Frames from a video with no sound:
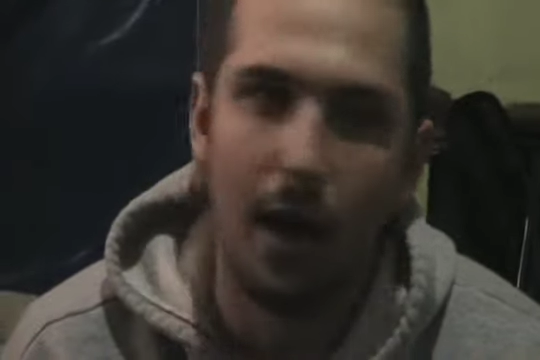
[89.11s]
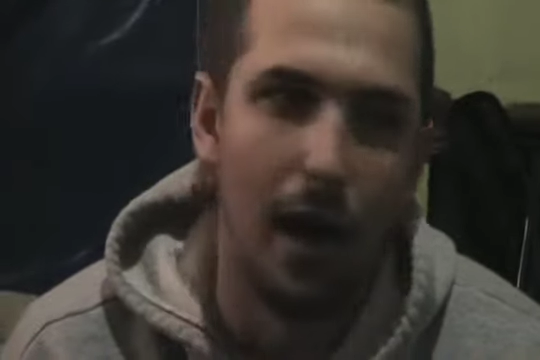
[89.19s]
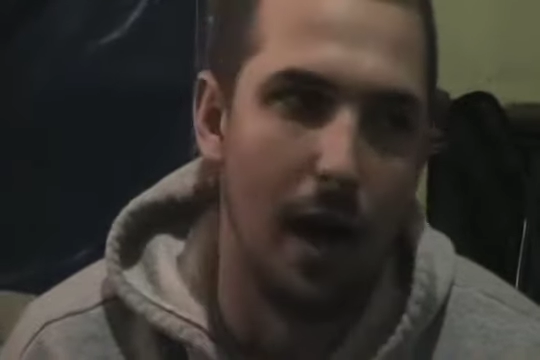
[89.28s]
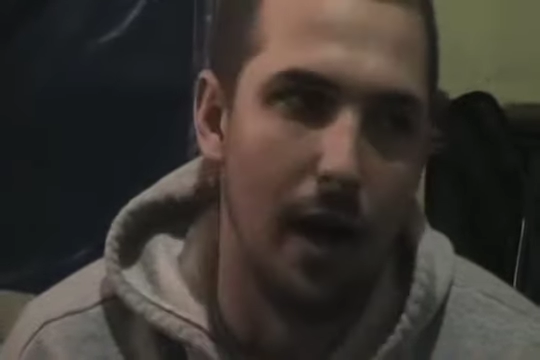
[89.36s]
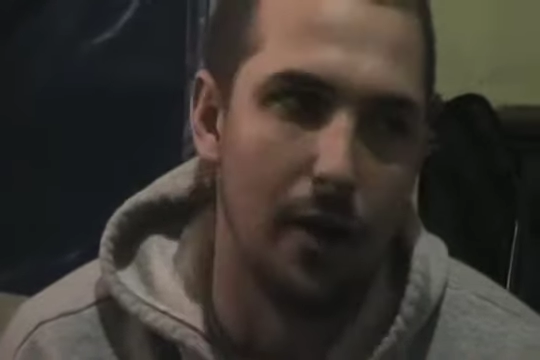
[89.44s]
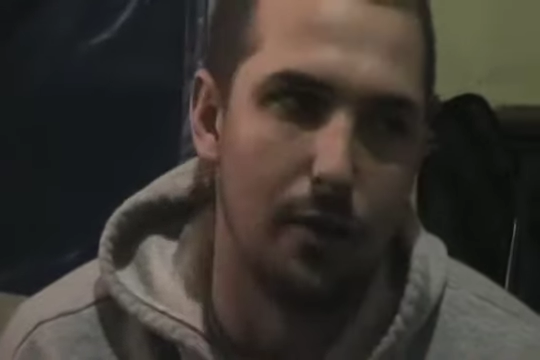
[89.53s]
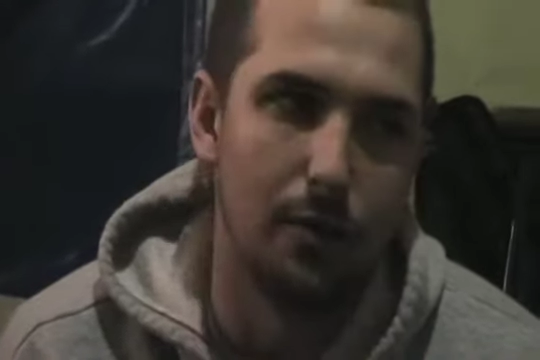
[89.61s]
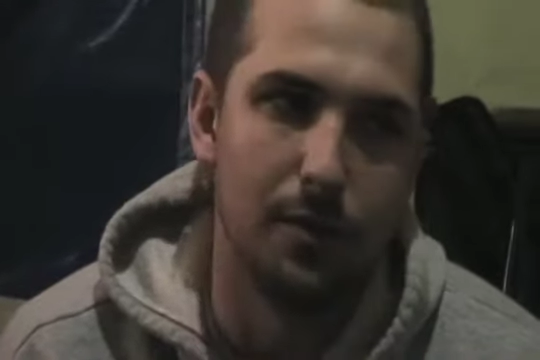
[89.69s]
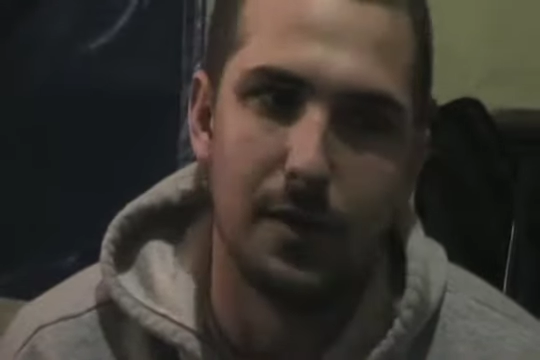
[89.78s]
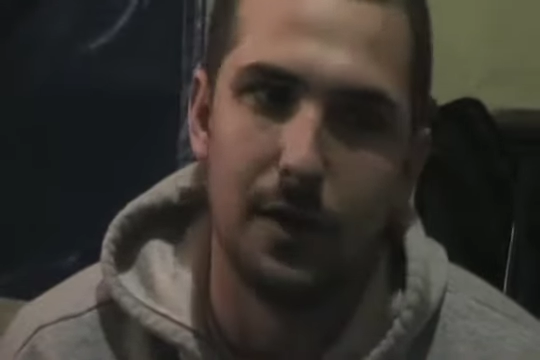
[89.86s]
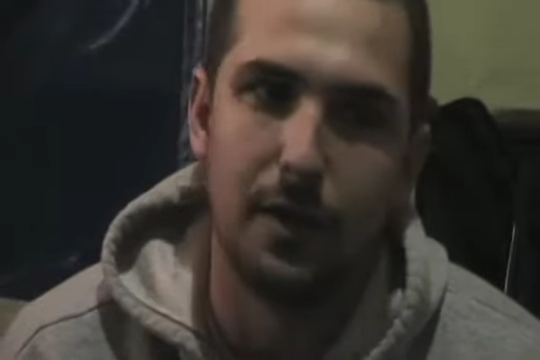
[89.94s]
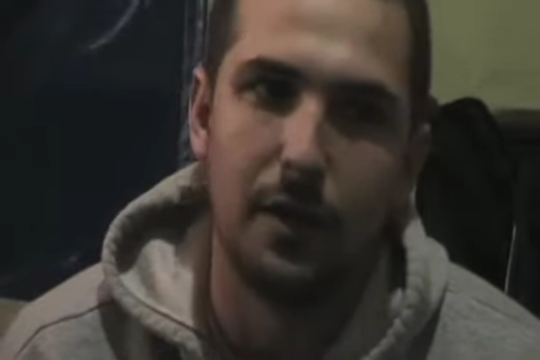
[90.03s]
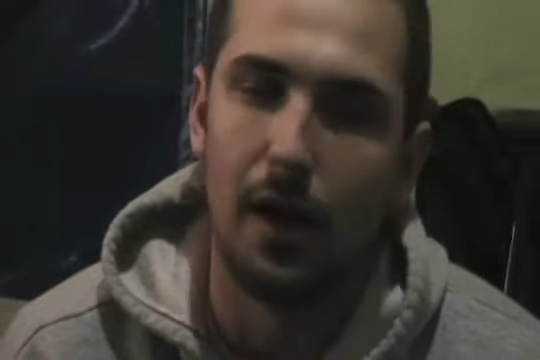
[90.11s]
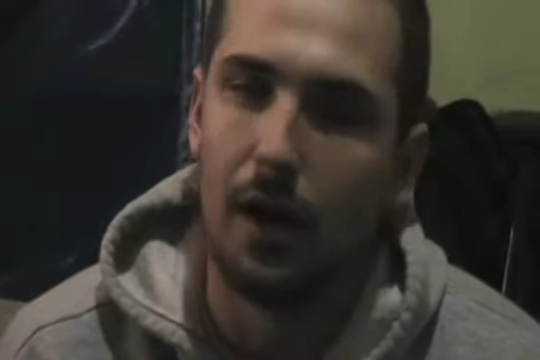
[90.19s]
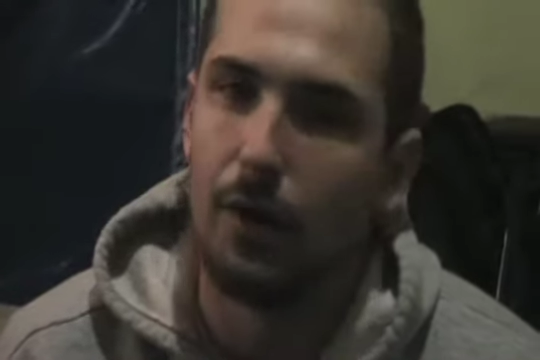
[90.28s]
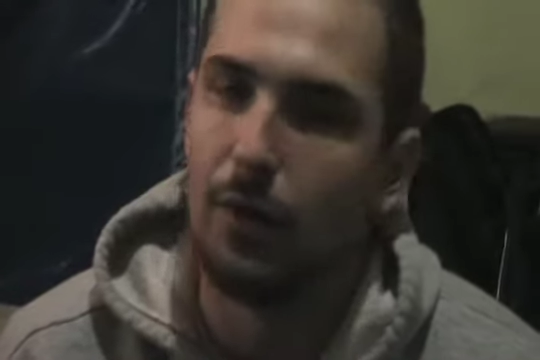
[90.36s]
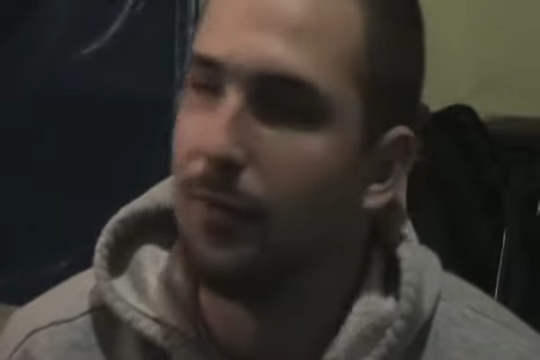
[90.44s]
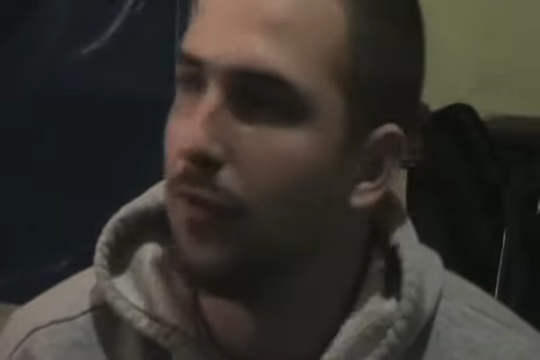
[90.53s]
You always see
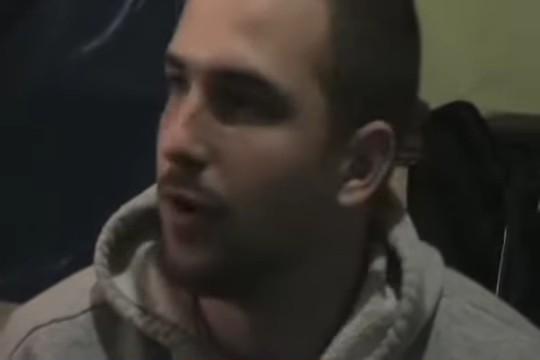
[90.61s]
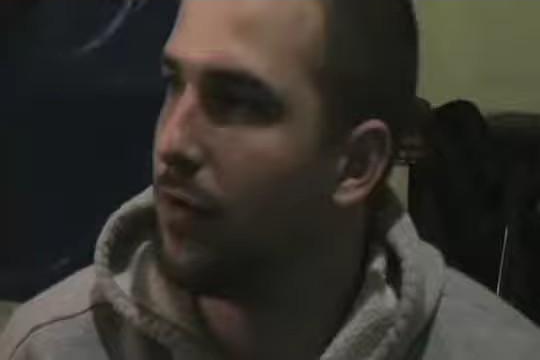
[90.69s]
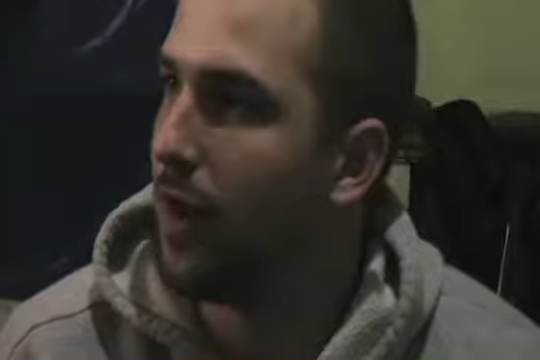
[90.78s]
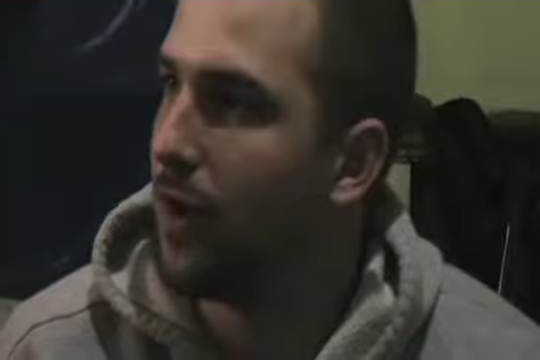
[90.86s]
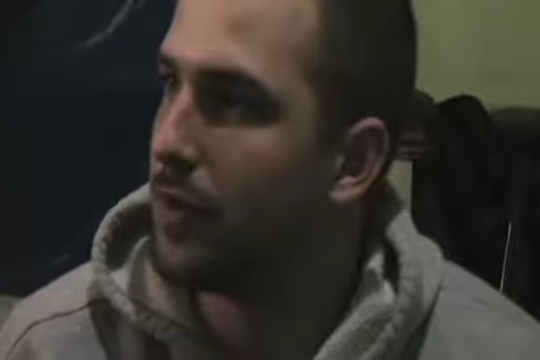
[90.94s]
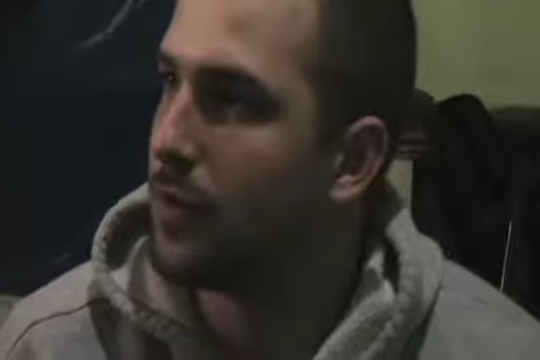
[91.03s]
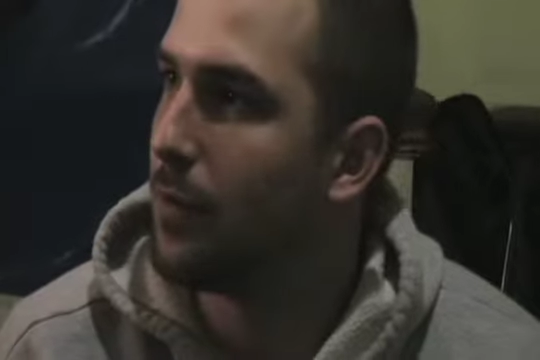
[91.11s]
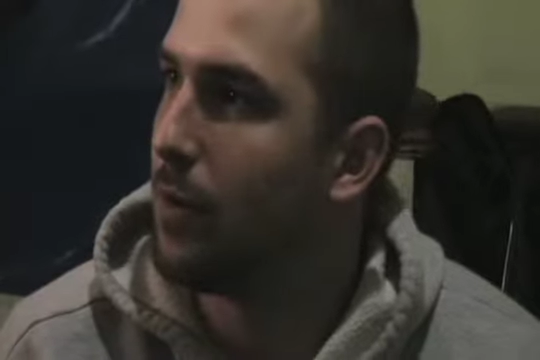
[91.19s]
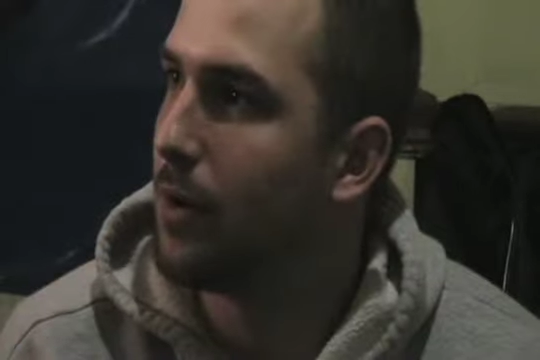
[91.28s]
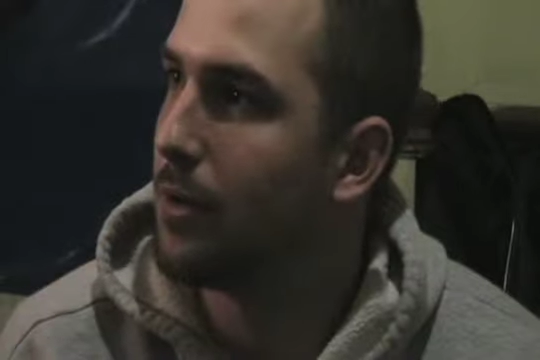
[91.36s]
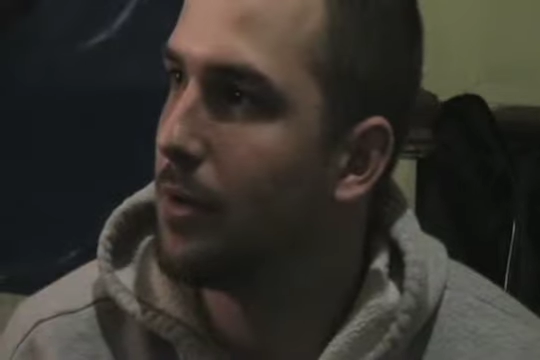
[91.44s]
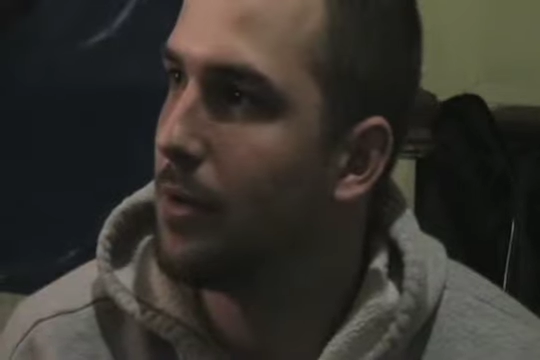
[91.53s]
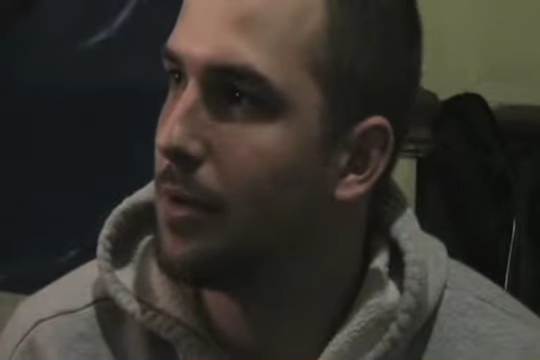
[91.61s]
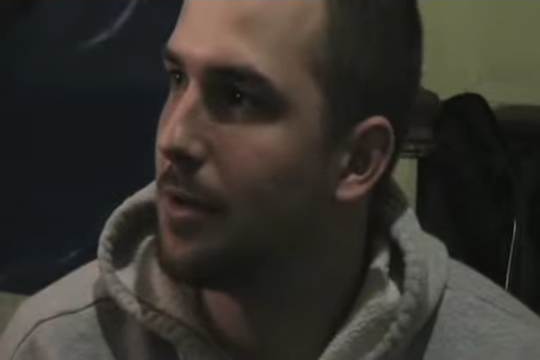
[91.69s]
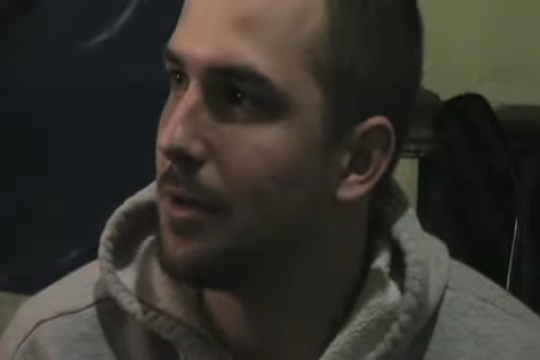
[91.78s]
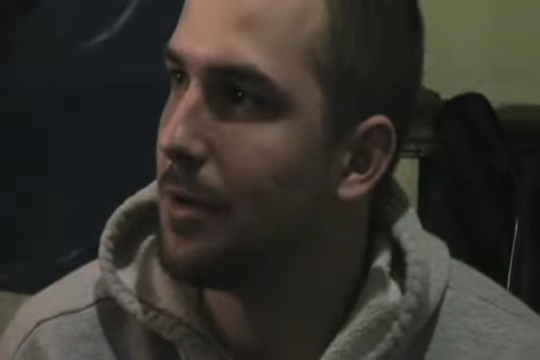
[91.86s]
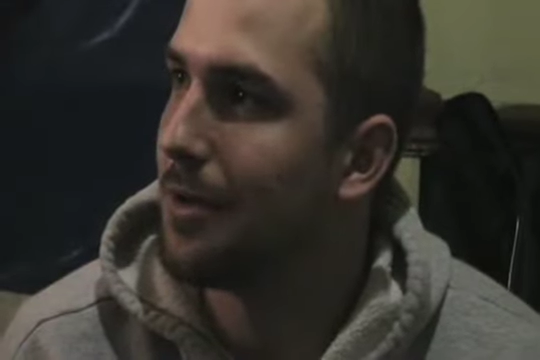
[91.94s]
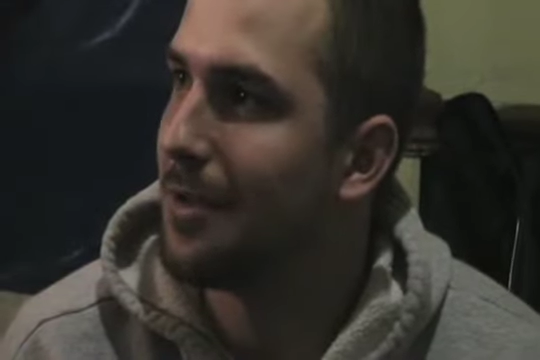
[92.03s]
women running around in small
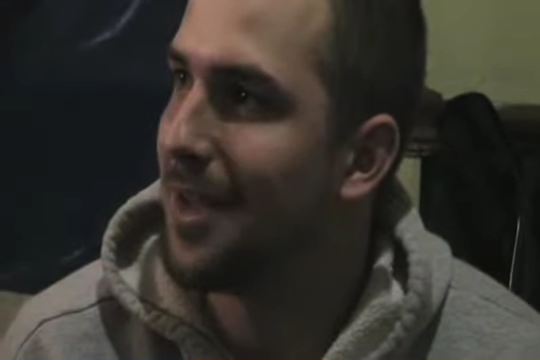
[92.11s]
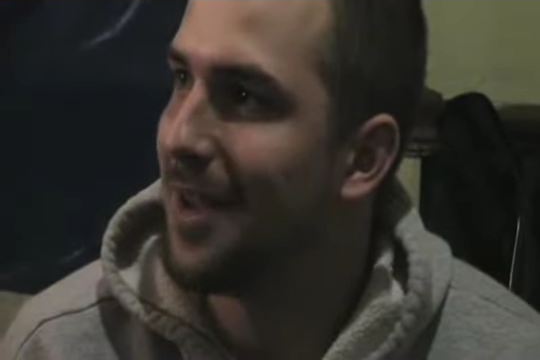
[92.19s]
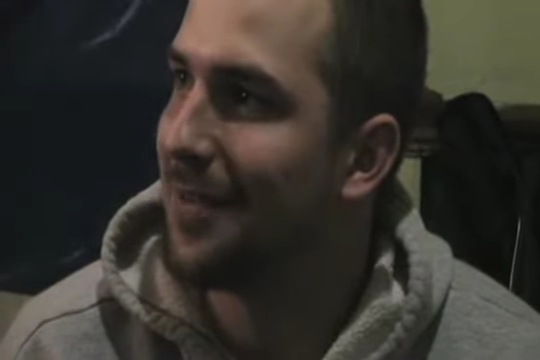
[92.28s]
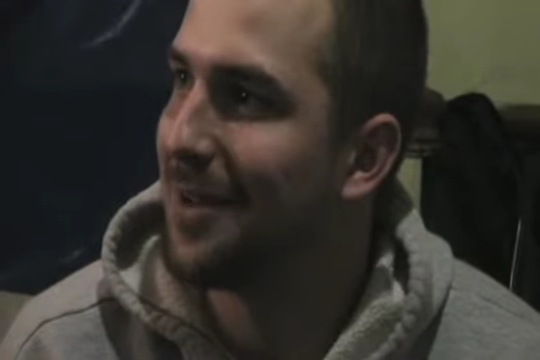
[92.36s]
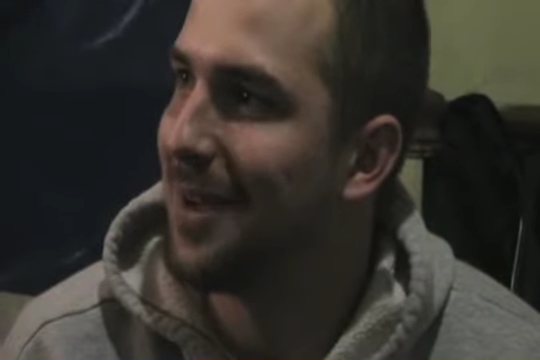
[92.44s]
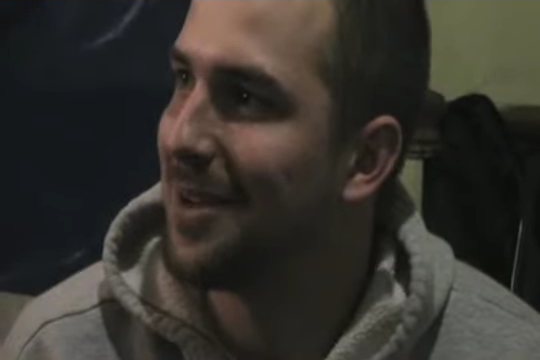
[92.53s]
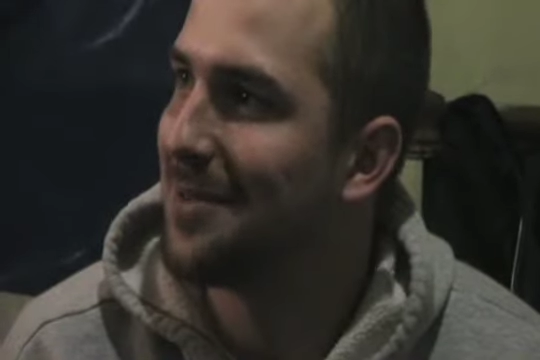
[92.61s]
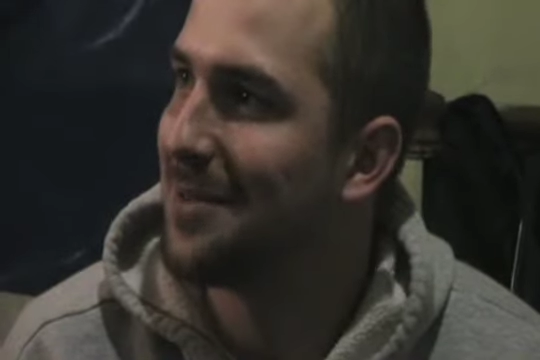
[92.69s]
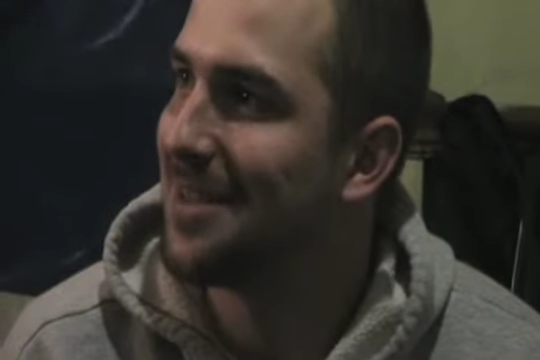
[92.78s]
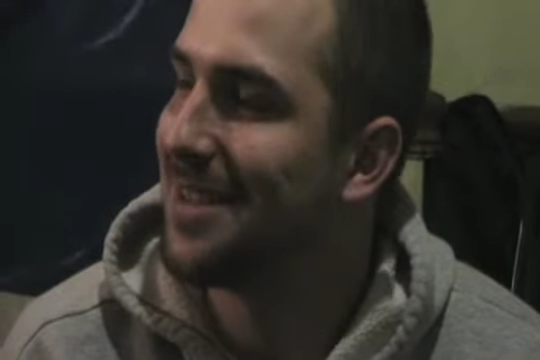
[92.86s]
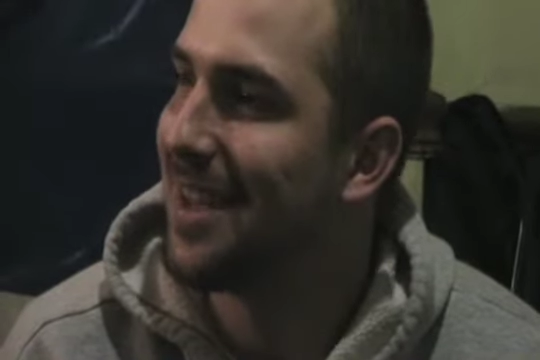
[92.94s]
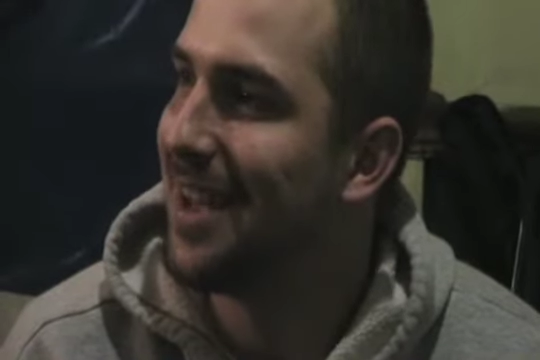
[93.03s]
clothing during these advertisements,